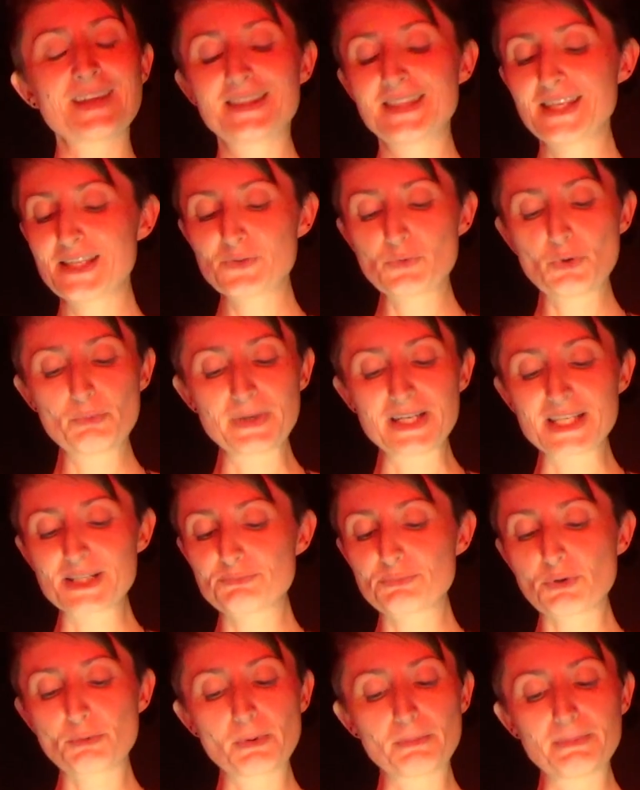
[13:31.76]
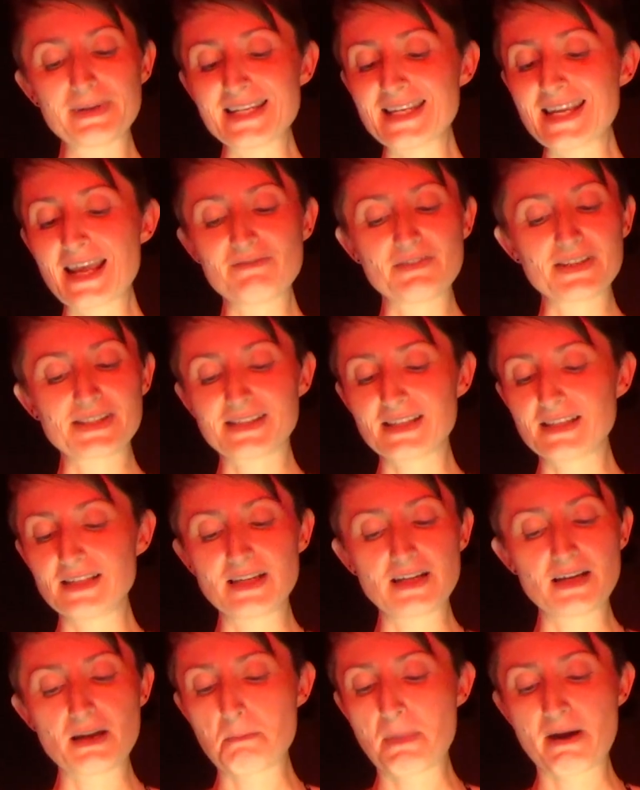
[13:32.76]
This woman has probably never seen
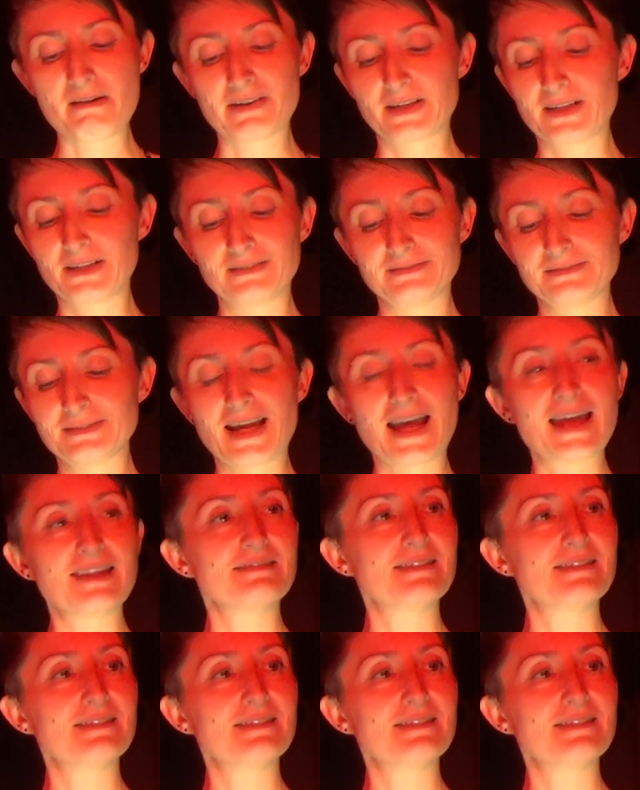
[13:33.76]
an American, Anne